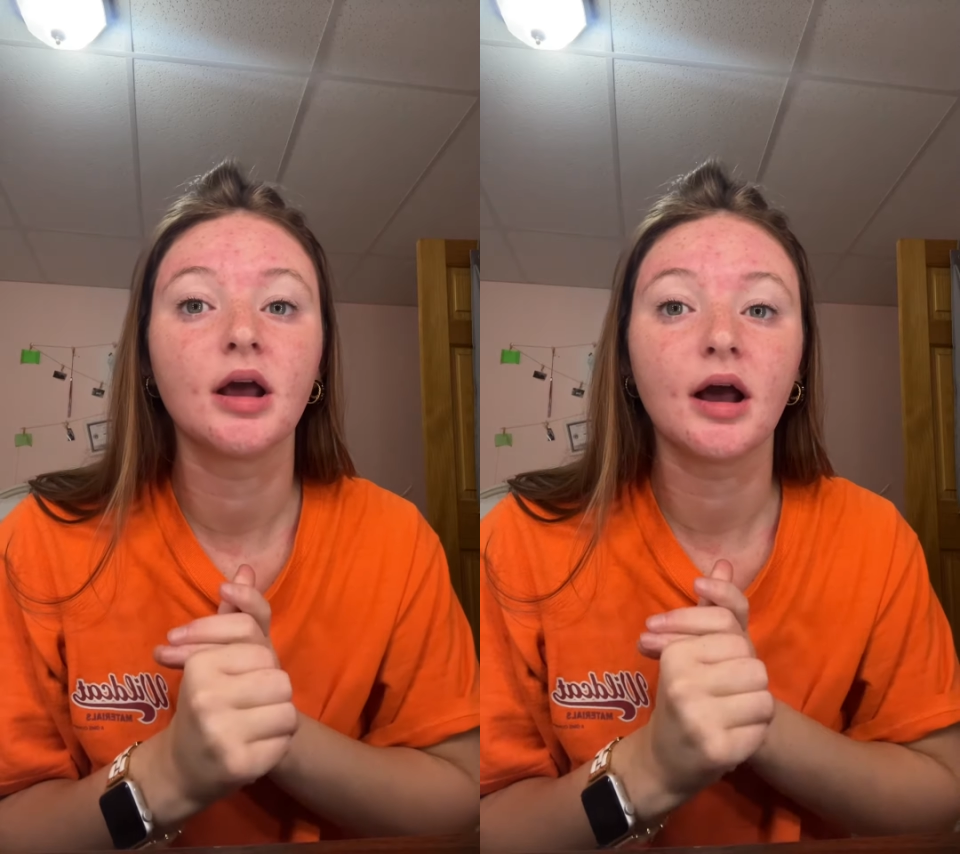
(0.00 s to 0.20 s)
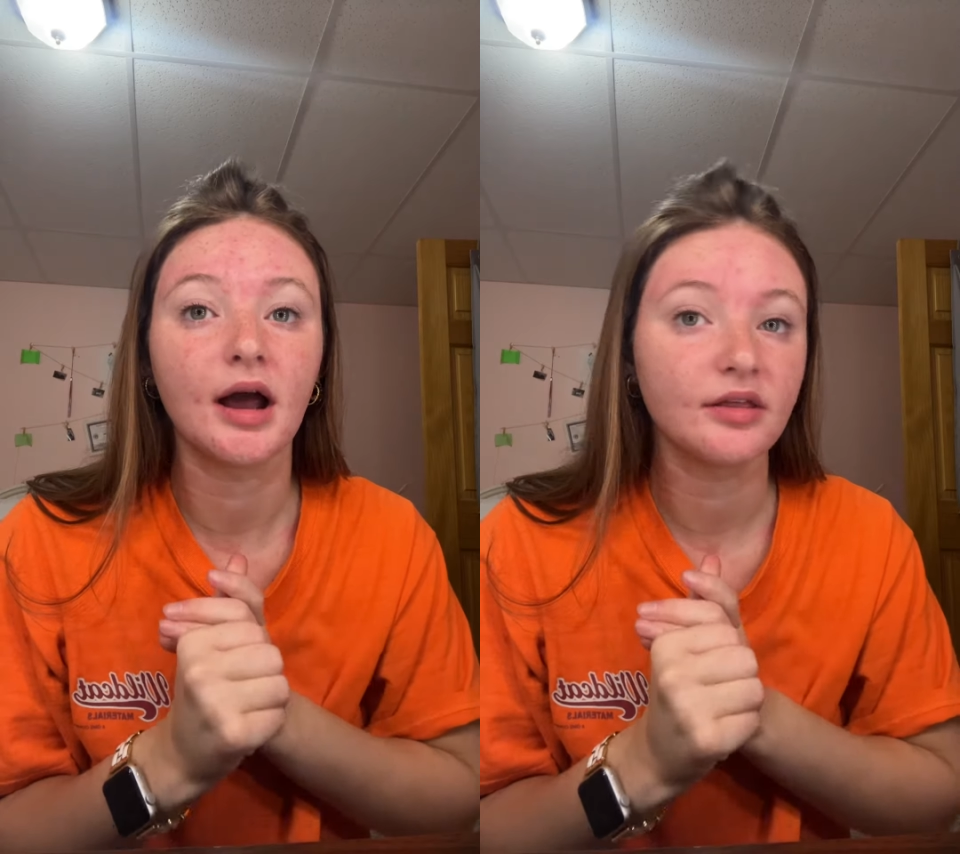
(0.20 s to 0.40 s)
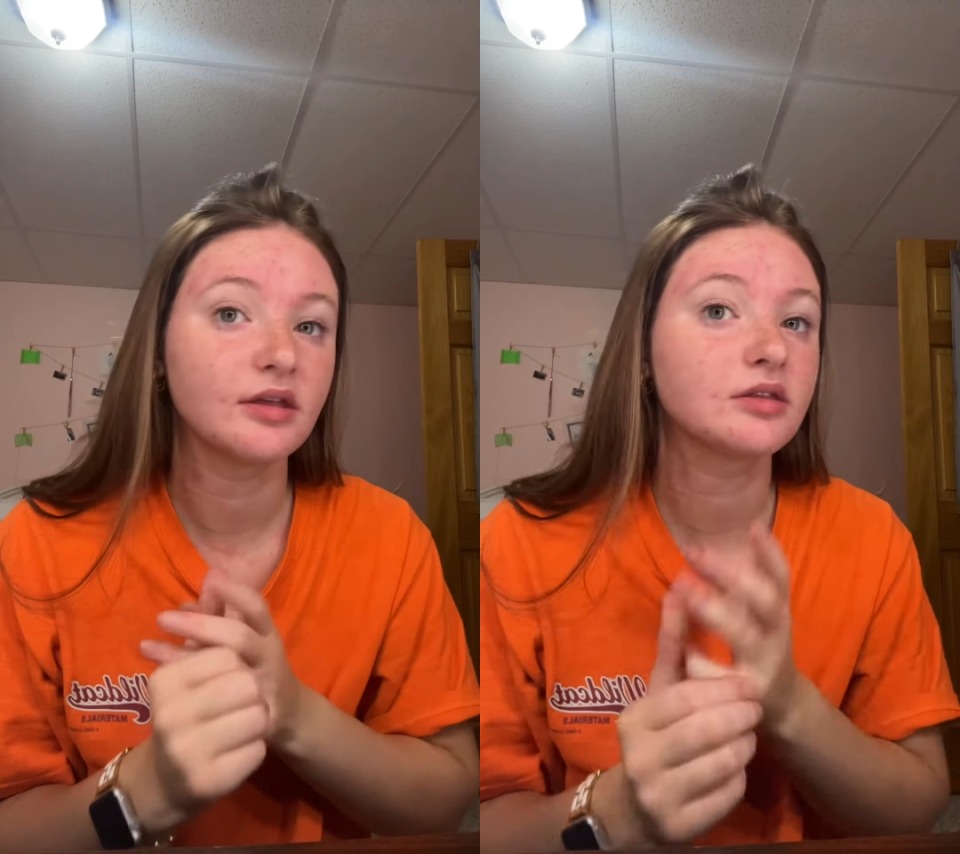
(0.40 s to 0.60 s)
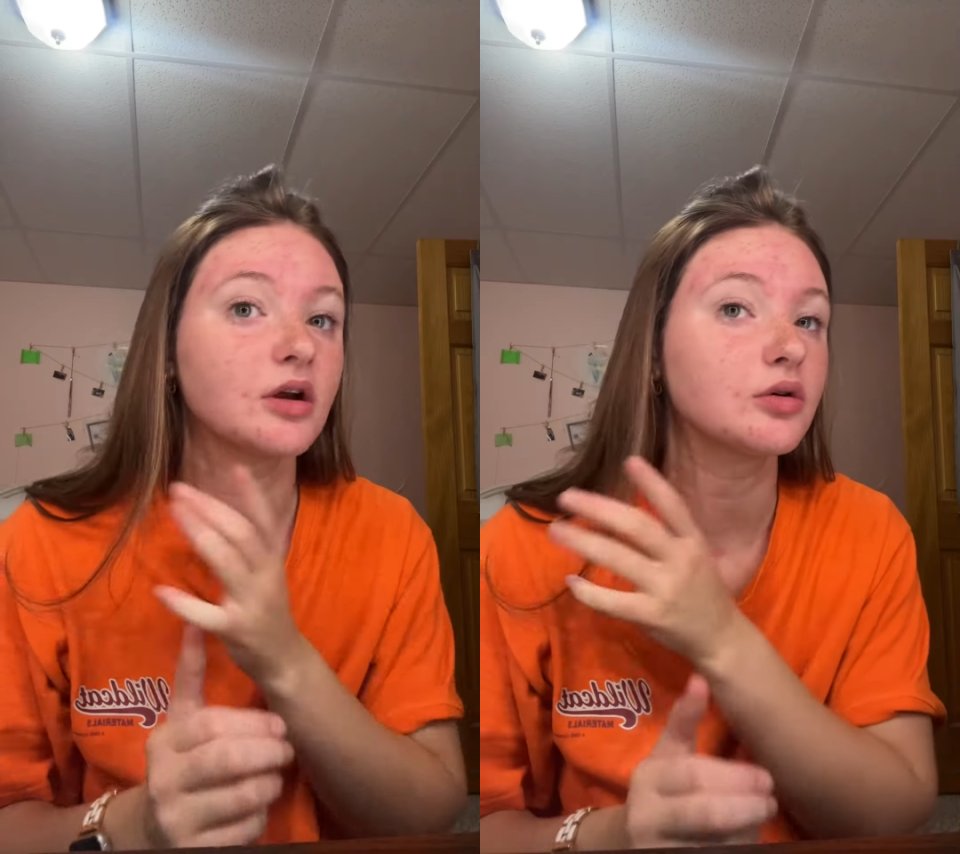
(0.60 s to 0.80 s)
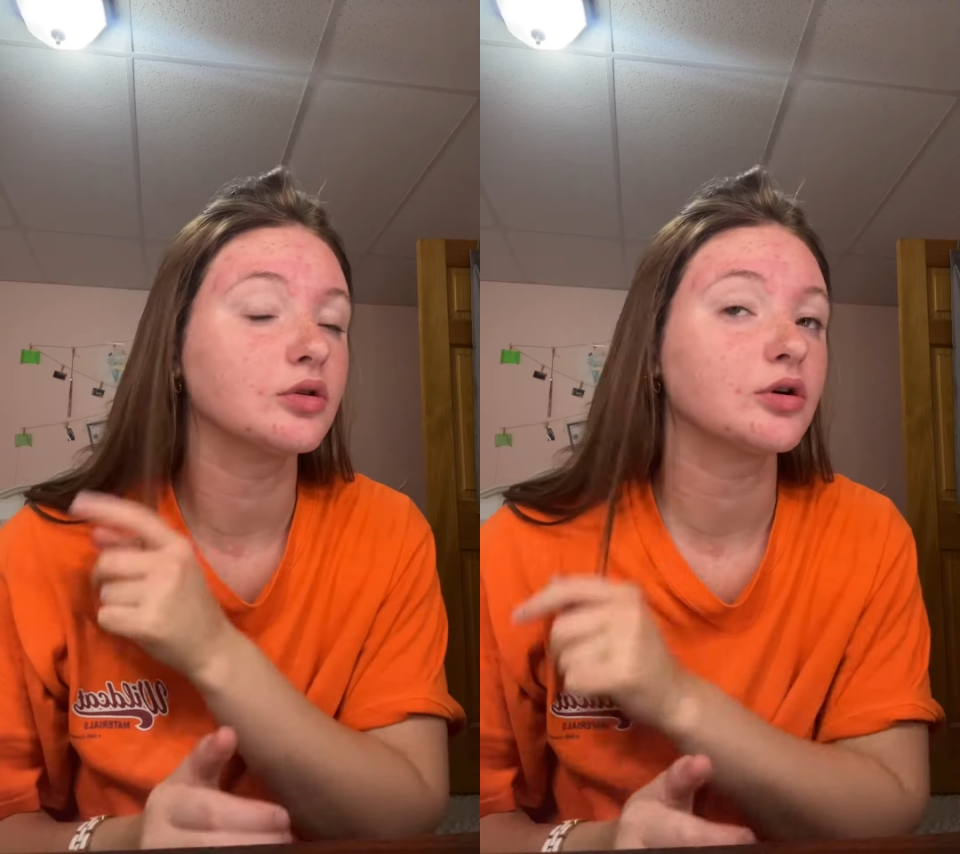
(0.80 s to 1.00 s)
I think
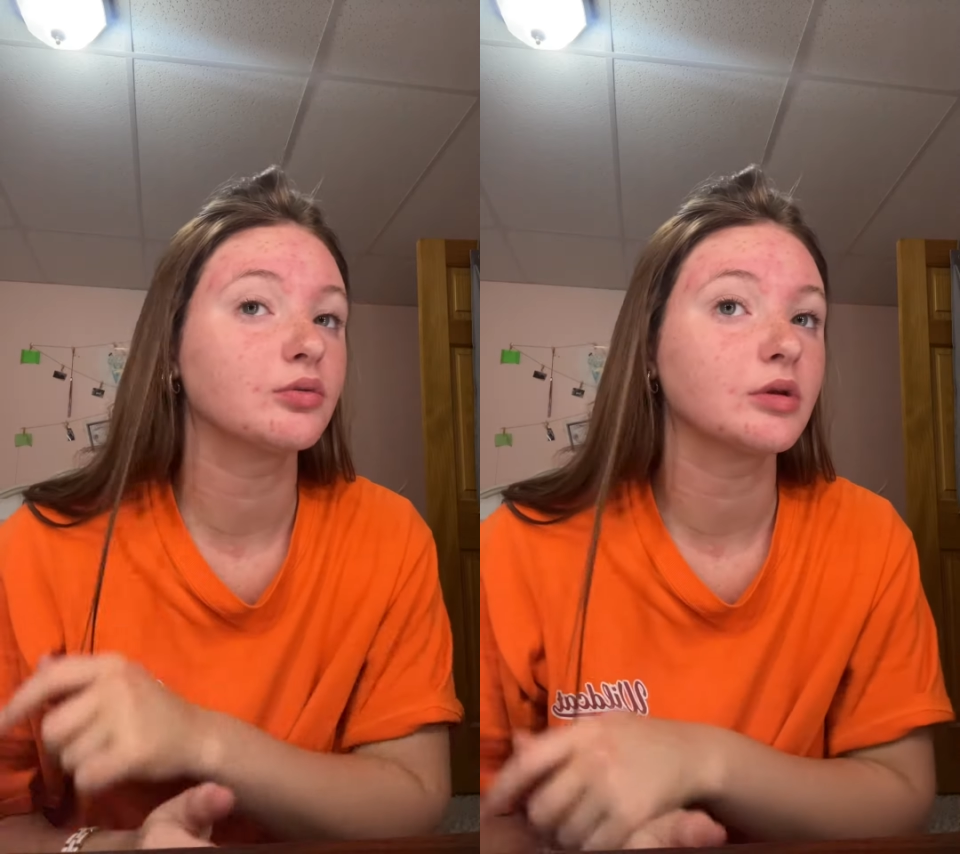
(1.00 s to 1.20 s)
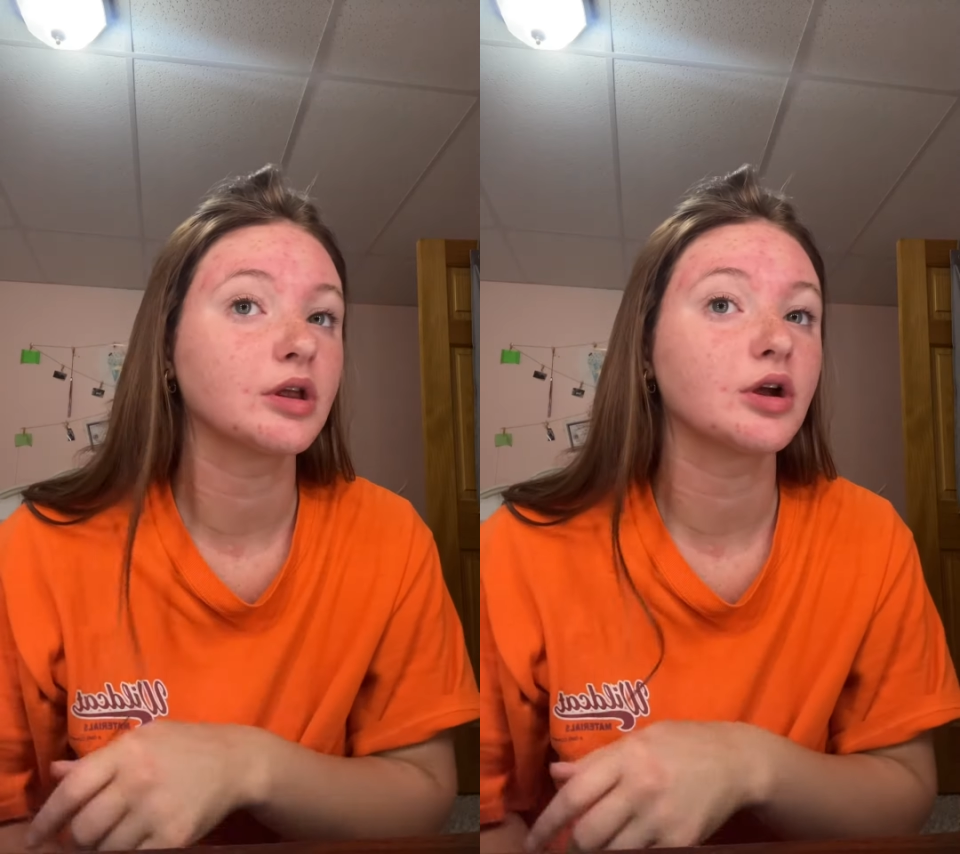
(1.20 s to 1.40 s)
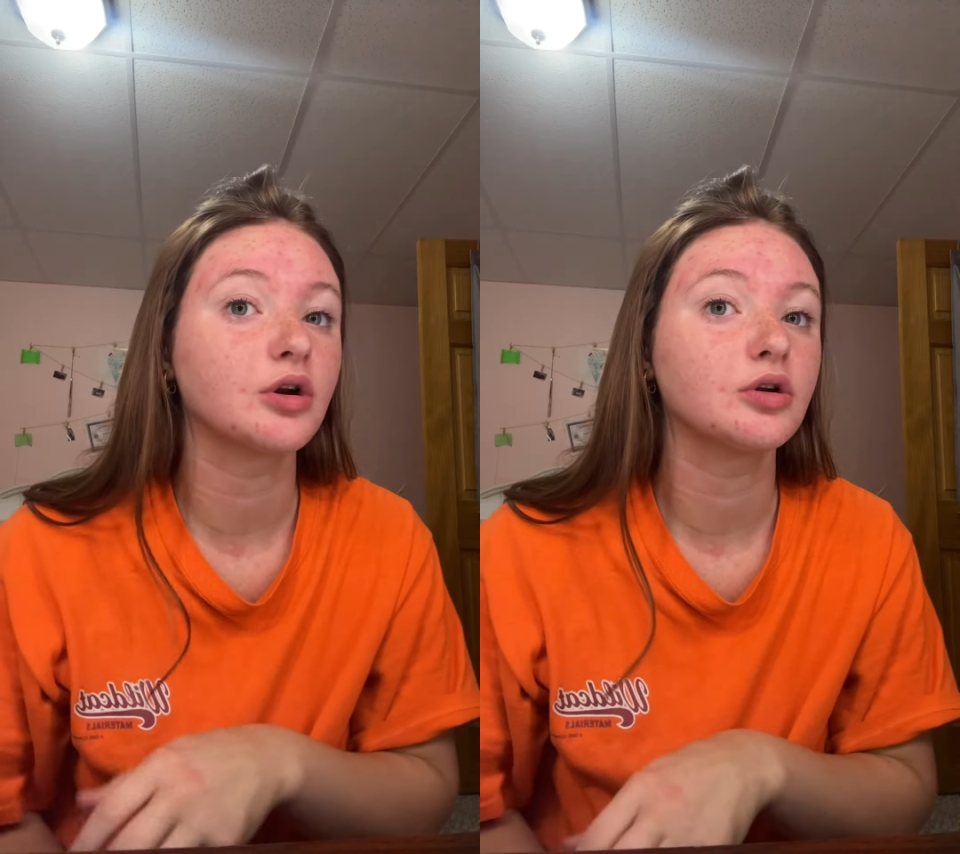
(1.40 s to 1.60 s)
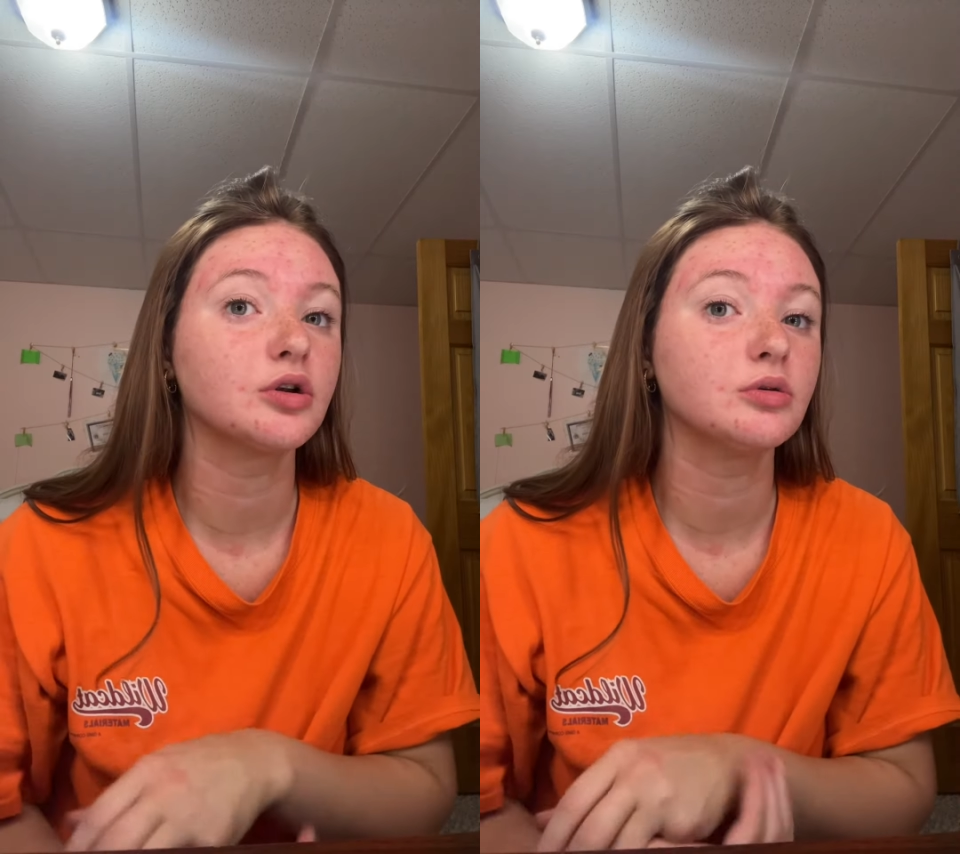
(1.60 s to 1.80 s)
that'll look really good on you.